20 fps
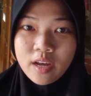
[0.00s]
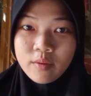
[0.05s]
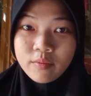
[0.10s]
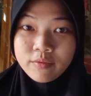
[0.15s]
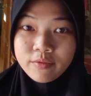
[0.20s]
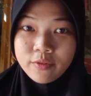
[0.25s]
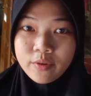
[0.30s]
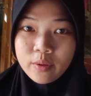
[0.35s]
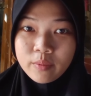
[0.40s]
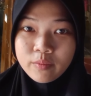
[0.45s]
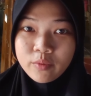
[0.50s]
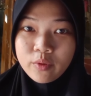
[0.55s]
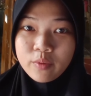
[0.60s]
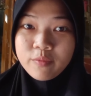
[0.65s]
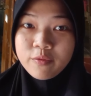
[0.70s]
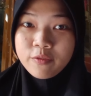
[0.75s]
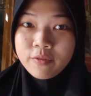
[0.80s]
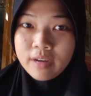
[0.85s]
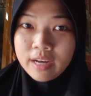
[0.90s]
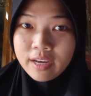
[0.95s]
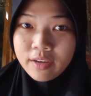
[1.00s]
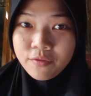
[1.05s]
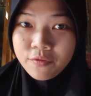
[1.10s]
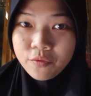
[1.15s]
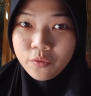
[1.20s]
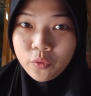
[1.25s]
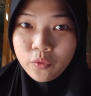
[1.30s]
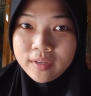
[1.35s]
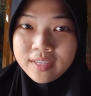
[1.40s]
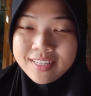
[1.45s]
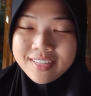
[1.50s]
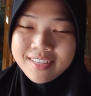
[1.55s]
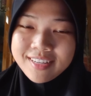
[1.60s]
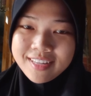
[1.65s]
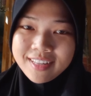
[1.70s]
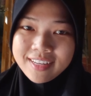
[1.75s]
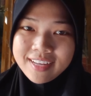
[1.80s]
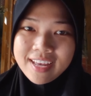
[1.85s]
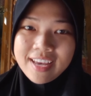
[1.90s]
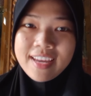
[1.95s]
I'm from group 5 with
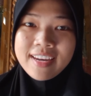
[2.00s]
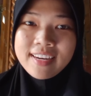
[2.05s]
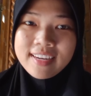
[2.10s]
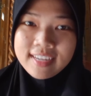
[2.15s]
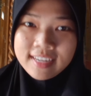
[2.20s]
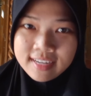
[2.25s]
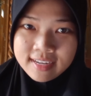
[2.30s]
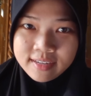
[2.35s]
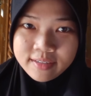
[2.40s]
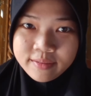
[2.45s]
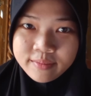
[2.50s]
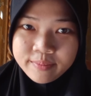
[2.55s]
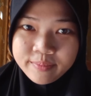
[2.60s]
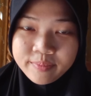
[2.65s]
Zilka and Nina.